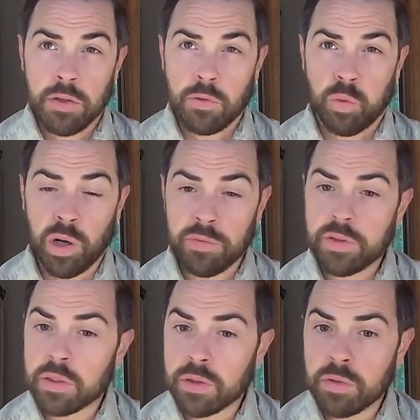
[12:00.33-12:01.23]
12 to
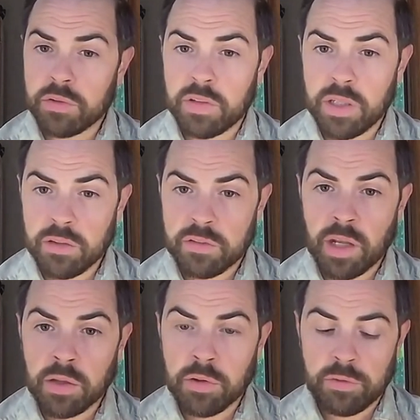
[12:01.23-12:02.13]
13
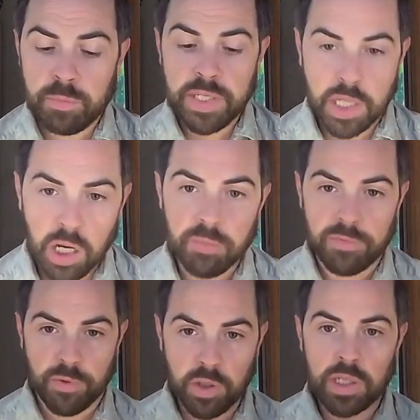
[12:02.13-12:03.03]
sellers become
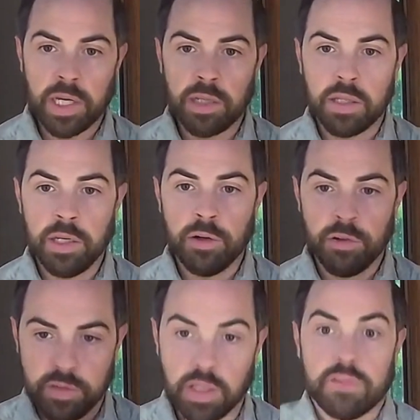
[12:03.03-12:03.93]
frontline
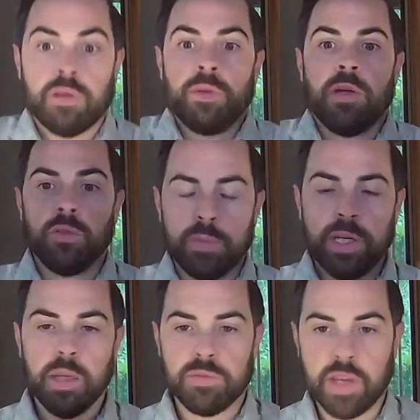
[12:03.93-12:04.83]
leaders, and then some of those
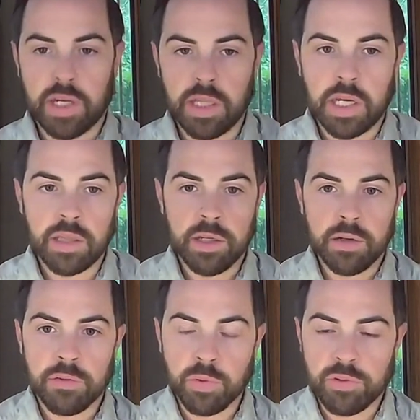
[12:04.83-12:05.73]
became second line
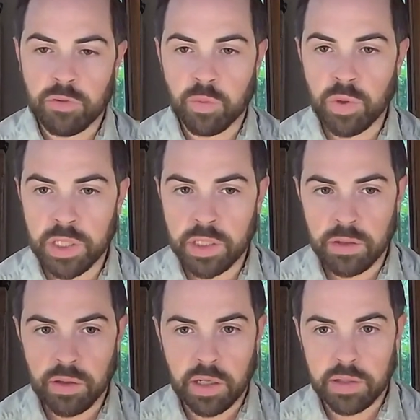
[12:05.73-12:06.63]
leaders, which is really
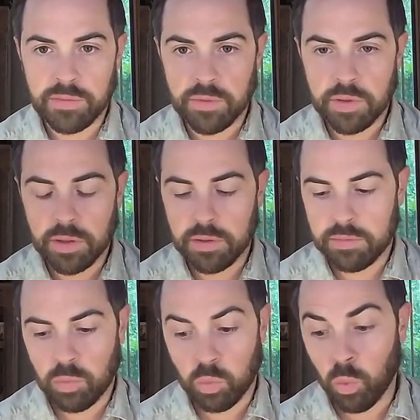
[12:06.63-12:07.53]

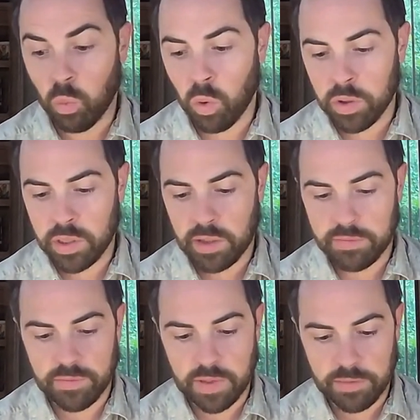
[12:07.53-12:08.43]
rewarding.
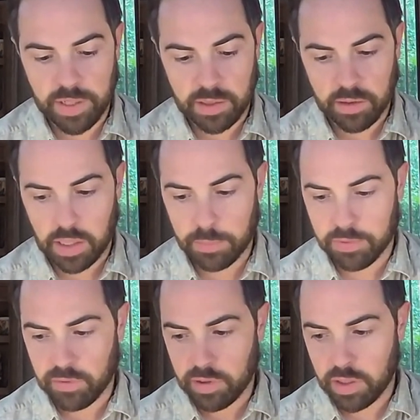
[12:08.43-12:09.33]
I've had the
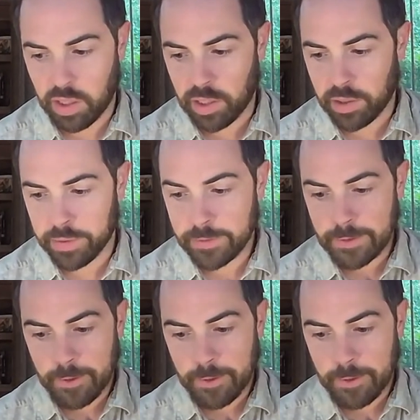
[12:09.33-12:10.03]
opportunity to hire